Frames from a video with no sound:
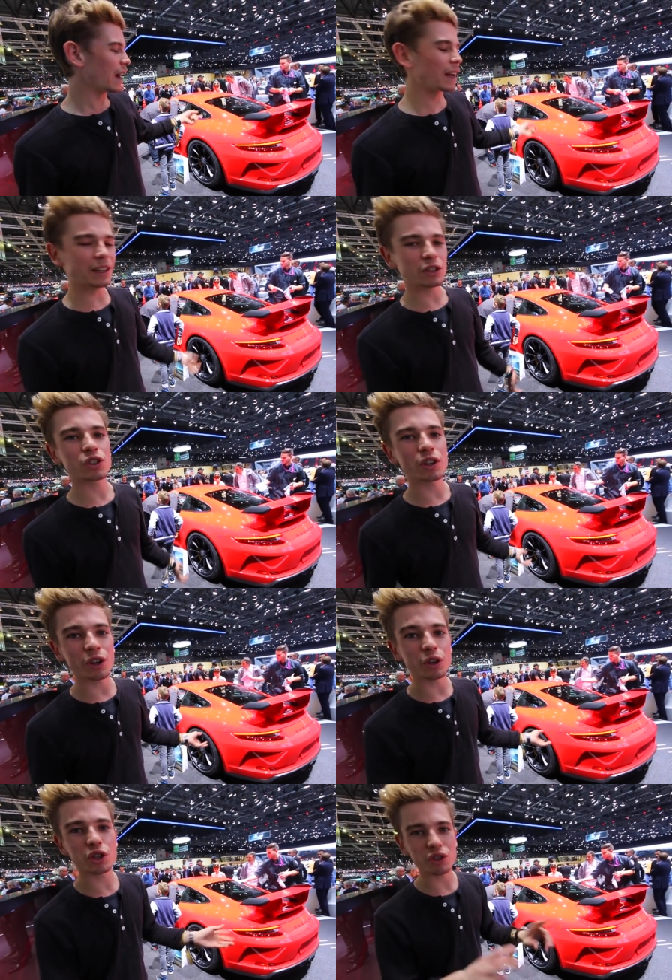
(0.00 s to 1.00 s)
and they're just going
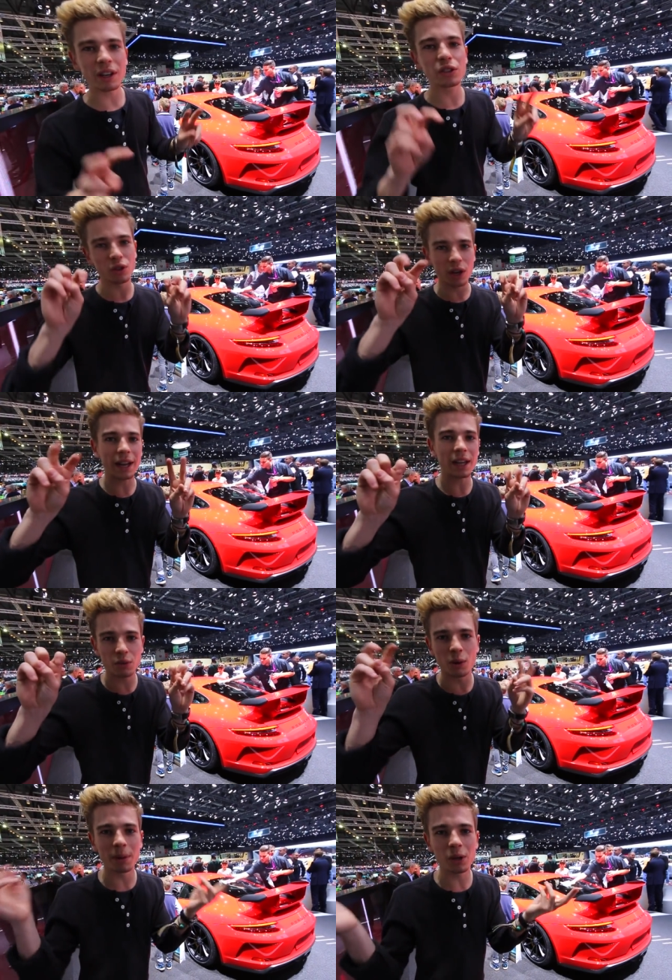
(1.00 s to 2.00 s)
to go straight to I
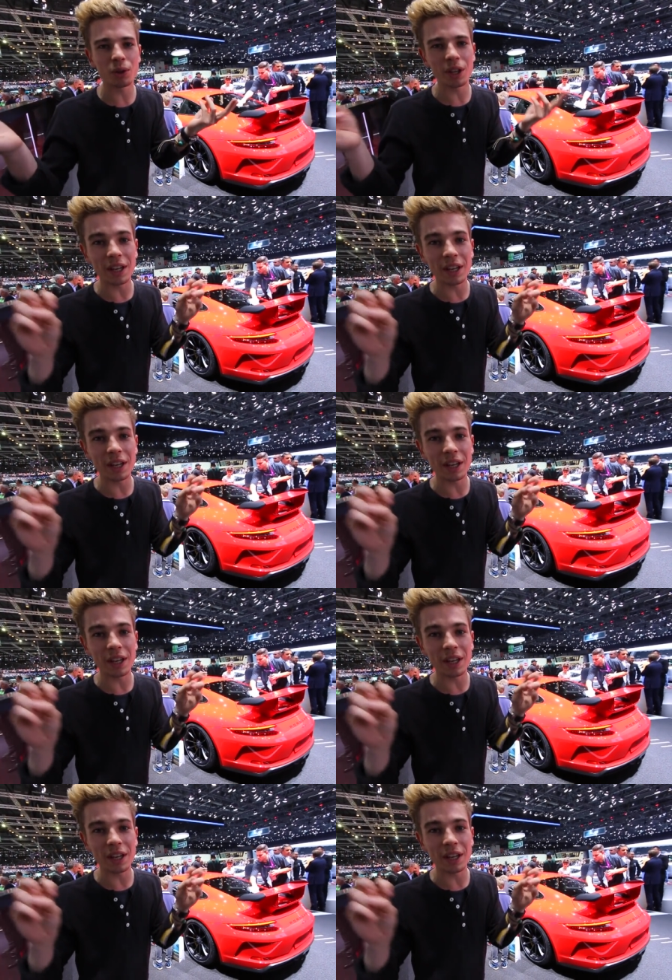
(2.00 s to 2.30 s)
guess what will be called the